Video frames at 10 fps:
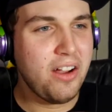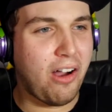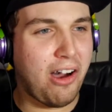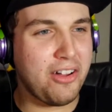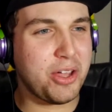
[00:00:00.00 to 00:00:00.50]

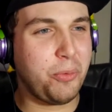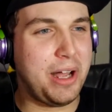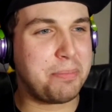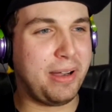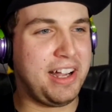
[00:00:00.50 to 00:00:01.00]
All the
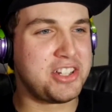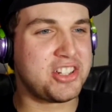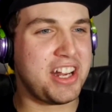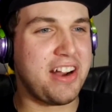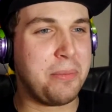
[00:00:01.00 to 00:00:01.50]
one punch
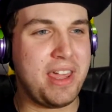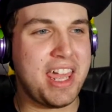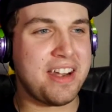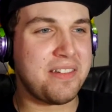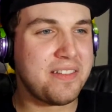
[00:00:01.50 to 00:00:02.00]
here,
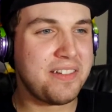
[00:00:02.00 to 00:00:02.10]
man.